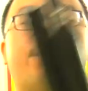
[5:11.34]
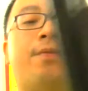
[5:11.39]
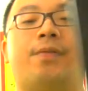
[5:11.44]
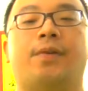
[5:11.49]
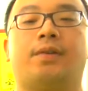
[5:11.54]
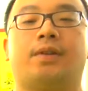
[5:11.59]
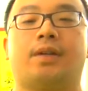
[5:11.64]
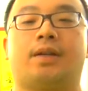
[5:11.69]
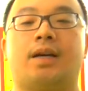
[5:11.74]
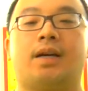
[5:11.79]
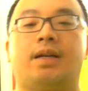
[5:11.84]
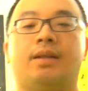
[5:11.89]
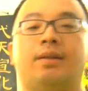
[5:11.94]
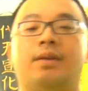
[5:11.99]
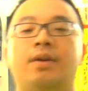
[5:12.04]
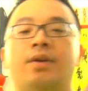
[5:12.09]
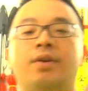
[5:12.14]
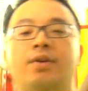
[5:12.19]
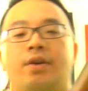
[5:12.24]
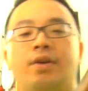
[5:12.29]
fill the gun.
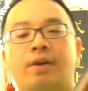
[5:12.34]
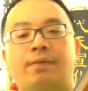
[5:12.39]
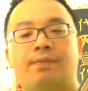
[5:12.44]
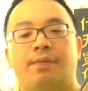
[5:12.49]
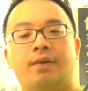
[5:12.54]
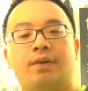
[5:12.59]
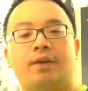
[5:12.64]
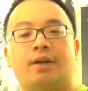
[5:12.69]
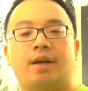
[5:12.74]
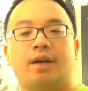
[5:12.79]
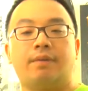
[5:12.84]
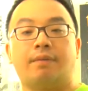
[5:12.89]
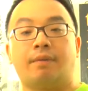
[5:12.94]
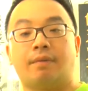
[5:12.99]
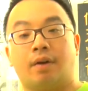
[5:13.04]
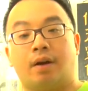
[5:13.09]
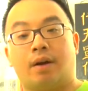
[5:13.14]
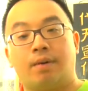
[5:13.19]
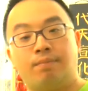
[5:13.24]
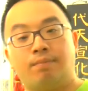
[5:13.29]
You can fill the gun with
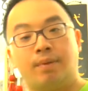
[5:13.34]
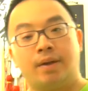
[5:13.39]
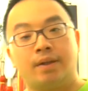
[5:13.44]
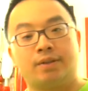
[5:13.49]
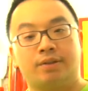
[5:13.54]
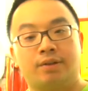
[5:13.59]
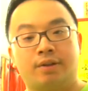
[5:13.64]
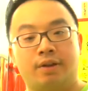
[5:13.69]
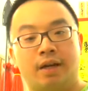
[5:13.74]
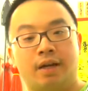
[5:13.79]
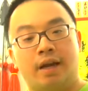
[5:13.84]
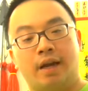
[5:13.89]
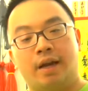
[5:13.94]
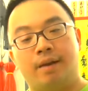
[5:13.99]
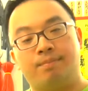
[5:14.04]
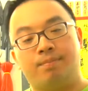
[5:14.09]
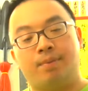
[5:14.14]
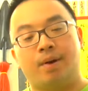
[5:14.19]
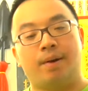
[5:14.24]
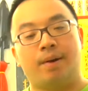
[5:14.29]
a compressor,
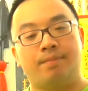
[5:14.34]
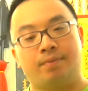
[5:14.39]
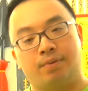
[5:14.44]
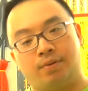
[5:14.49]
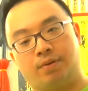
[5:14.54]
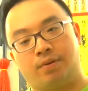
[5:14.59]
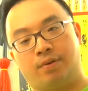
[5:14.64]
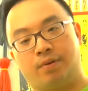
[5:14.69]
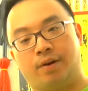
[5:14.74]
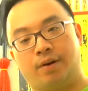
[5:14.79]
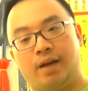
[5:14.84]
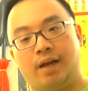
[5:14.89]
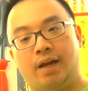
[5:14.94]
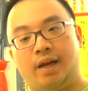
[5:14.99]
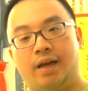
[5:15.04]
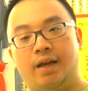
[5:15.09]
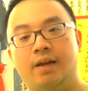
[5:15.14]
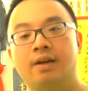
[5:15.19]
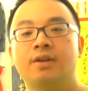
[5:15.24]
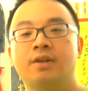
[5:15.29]
hand pump, or
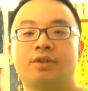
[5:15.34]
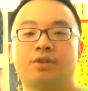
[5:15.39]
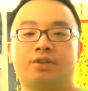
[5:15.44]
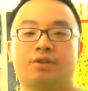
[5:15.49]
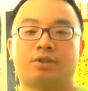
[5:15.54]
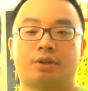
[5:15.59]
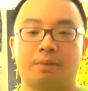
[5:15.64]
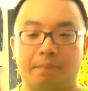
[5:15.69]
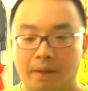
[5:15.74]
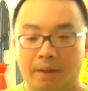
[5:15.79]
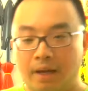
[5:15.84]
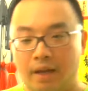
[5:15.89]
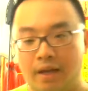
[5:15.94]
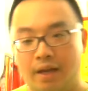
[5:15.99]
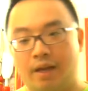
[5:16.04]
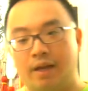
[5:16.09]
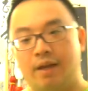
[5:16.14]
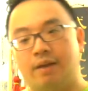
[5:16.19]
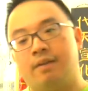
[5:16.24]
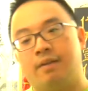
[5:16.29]
a scuba
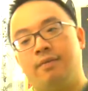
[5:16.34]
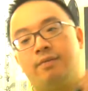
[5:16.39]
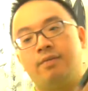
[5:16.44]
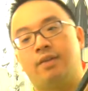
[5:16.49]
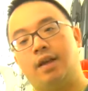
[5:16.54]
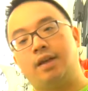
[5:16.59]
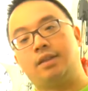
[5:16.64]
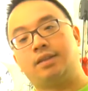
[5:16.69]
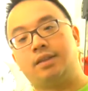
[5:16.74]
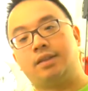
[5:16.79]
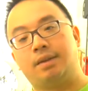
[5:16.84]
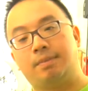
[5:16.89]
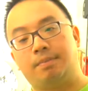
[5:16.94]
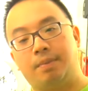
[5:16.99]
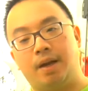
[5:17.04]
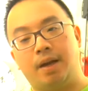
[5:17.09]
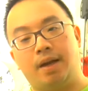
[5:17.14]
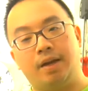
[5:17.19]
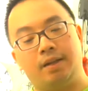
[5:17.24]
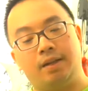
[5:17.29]
tank,
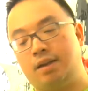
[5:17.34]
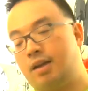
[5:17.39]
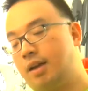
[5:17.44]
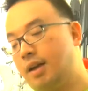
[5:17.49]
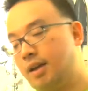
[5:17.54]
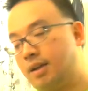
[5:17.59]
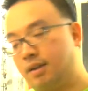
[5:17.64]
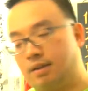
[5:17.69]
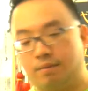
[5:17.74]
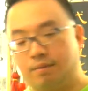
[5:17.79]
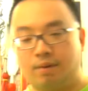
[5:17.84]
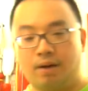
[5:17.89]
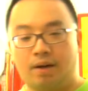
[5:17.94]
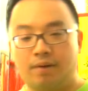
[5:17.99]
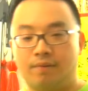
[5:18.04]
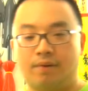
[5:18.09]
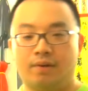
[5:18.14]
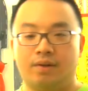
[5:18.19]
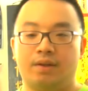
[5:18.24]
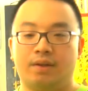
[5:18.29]
SDBA tank, or
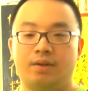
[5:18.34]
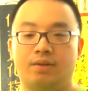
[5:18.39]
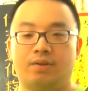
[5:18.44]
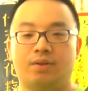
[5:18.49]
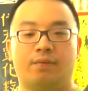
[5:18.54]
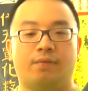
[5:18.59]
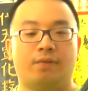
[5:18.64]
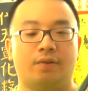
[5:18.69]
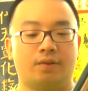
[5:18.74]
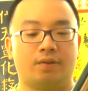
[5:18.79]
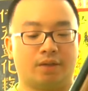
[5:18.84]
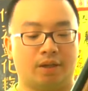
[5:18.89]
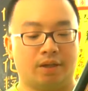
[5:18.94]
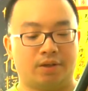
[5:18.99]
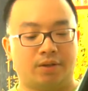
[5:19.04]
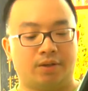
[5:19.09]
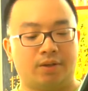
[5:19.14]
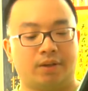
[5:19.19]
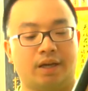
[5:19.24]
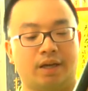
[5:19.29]
whatever, Ninja fill
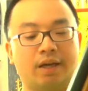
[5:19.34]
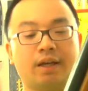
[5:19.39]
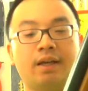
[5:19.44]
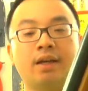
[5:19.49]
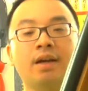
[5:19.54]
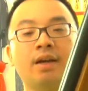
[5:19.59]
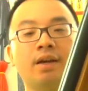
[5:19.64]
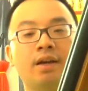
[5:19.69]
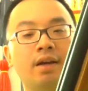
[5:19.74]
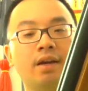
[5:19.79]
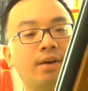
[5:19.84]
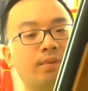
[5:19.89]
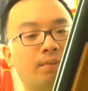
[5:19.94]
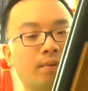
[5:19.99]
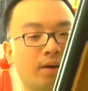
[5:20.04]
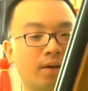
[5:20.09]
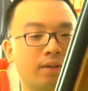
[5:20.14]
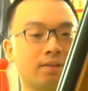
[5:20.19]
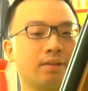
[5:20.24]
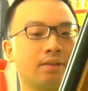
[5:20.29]
station tank. It
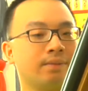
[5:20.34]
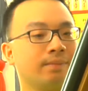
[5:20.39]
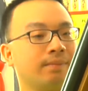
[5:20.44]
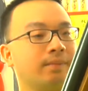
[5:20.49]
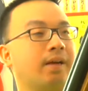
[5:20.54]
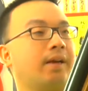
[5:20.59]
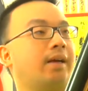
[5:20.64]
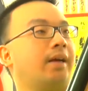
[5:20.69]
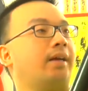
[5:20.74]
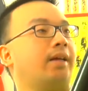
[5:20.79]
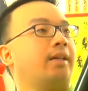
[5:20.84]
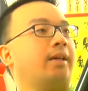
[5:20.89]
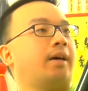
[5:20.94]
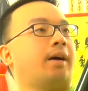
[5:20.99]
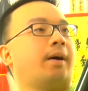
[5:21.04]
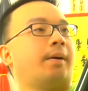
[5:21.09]
works. And